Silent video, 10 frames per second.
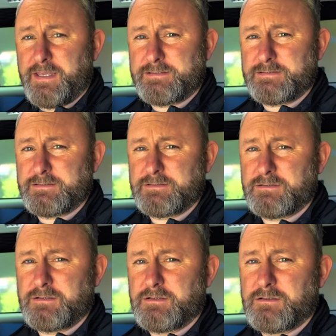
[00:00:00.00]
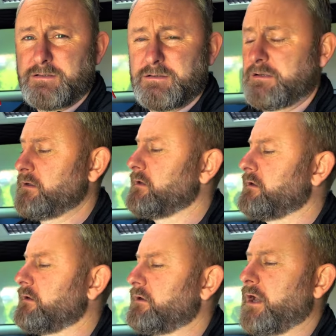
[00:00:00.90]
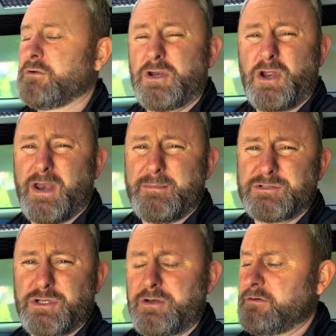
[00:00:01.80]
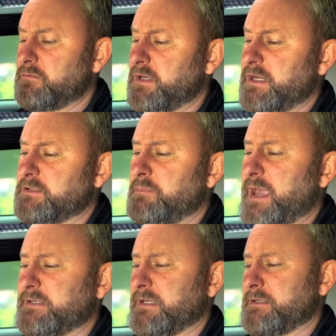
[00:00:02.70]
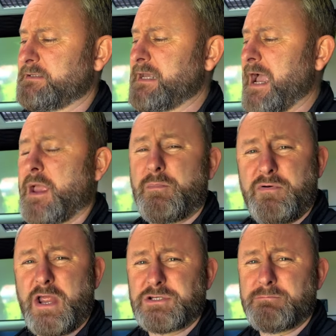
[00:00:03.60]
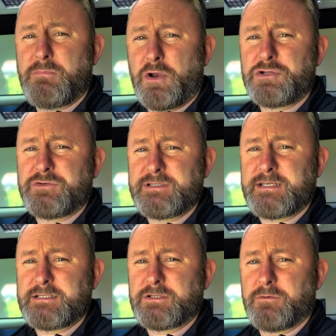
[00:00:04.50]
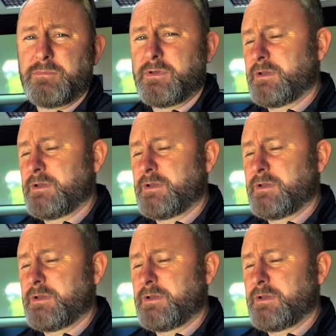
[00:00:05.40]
this. Now, I've got it on Amazon, and it's basically a tyre pressure monitoring system.